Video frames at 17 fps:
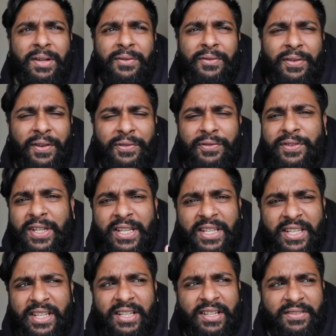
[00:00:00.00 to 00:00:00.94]

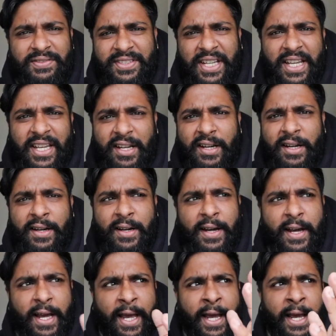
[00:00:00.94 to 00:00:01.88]
15 gig of
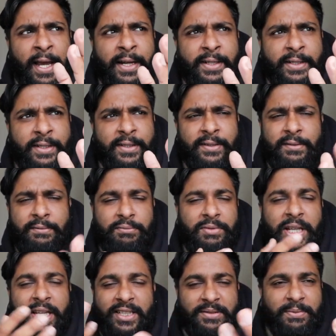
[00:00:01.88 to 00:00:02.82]
data and
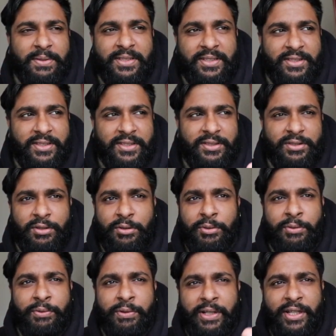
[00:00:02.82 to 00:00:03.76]
text messages, no
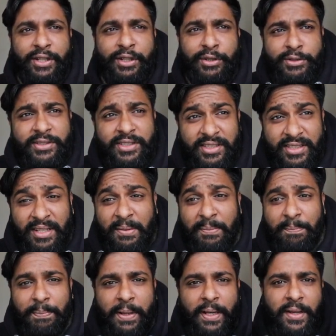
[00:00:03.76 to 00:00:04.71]
one really uses
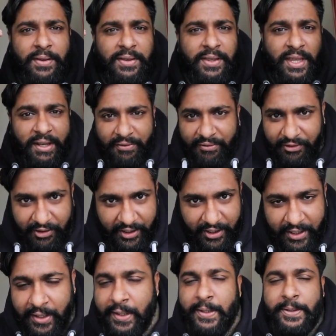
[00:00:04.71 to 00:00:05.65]
them, but they're free.